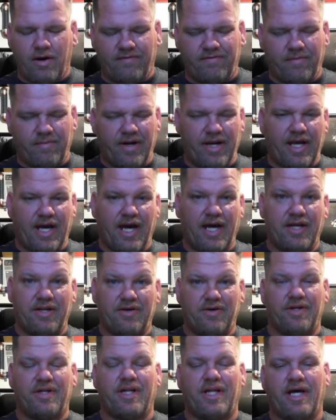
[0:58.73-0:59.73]
everybody, how you
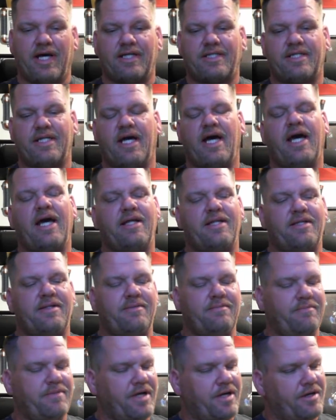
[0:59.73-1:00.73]
doing today? Today, you
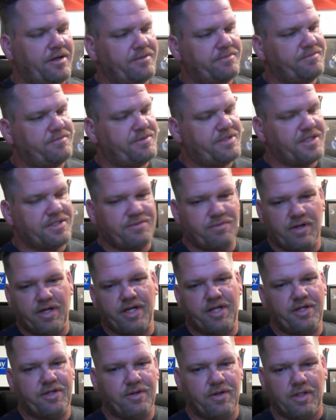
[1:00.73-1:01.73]
know, just
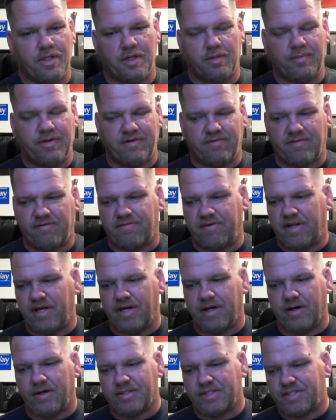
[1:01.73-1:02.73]
wanted to do a little bit of a
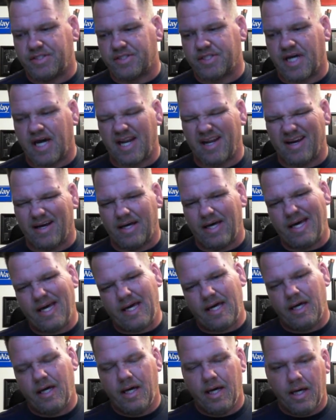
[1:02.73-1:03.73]
video. It's just kind of, eh,